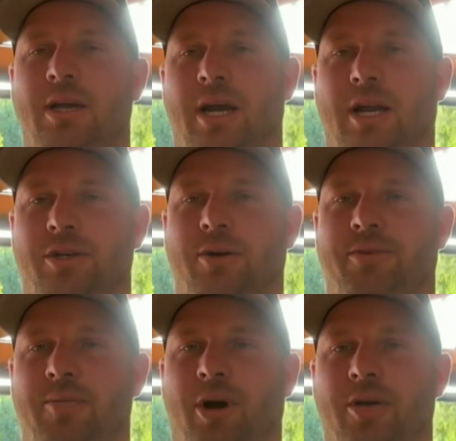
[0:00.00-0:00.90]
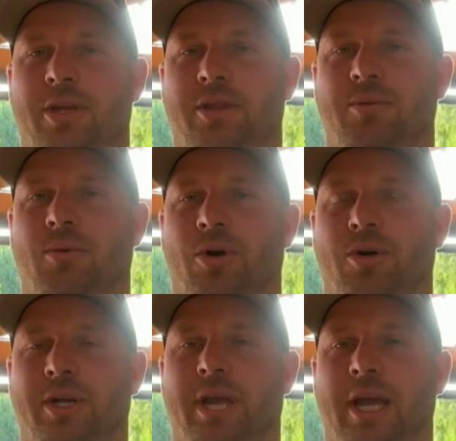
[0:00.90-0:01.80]
And I knew if we both hit the
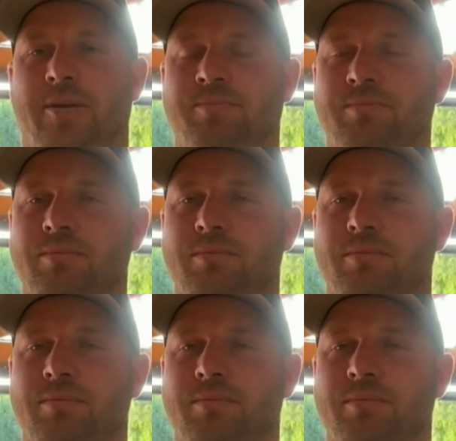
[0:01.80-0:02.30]
water again,